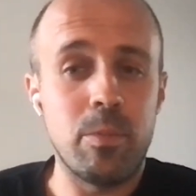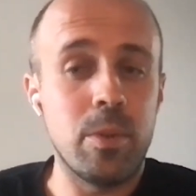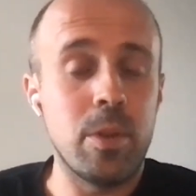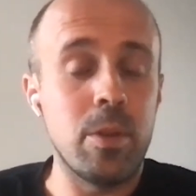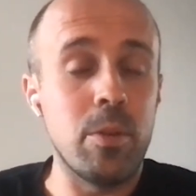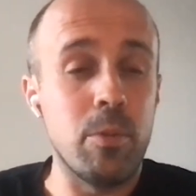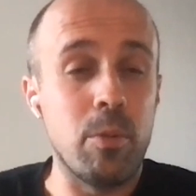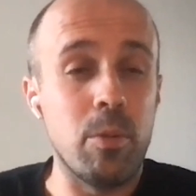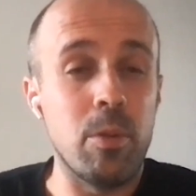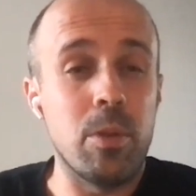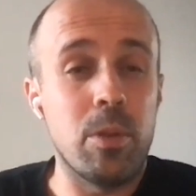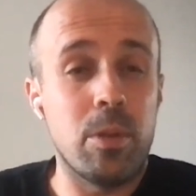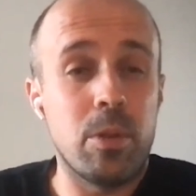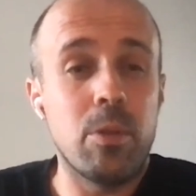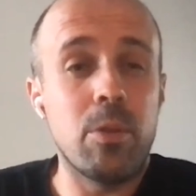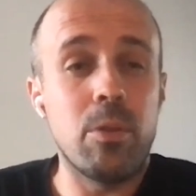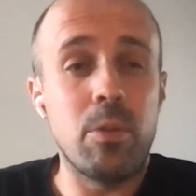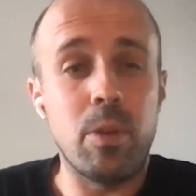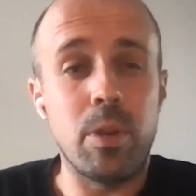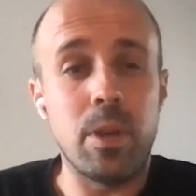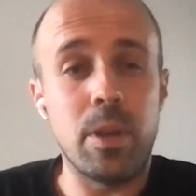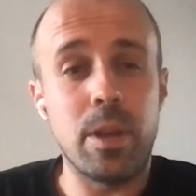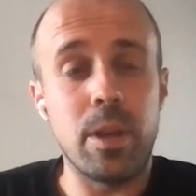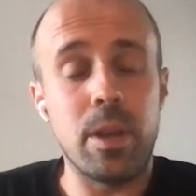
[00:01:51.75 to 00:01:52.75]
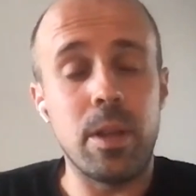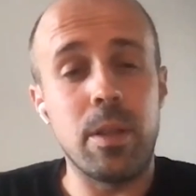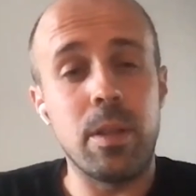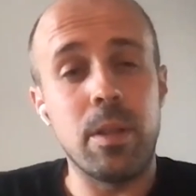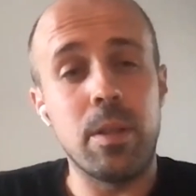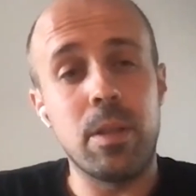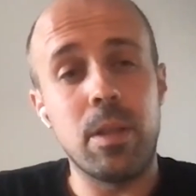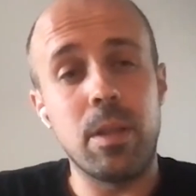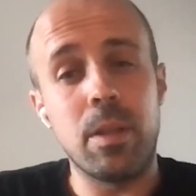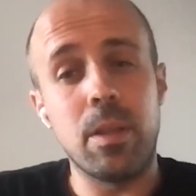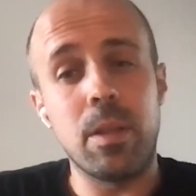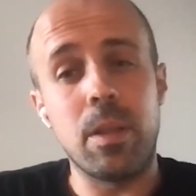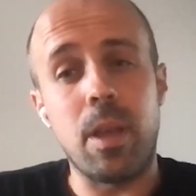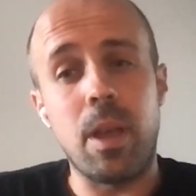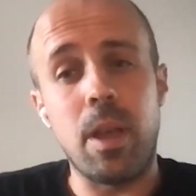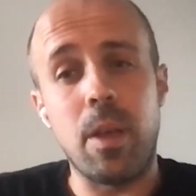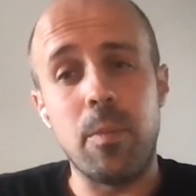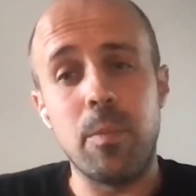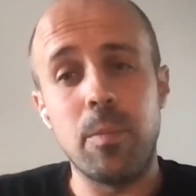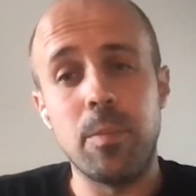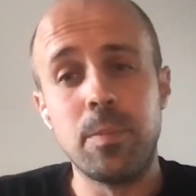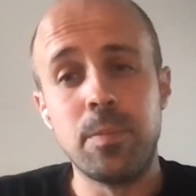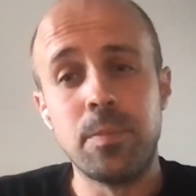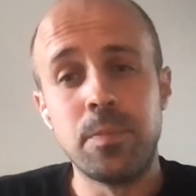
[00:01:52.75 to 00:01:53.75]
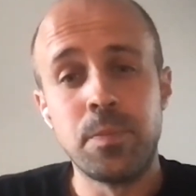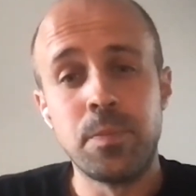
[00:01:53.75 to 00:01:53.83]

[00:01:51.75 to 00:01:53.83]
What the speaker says: he was QA head at that time.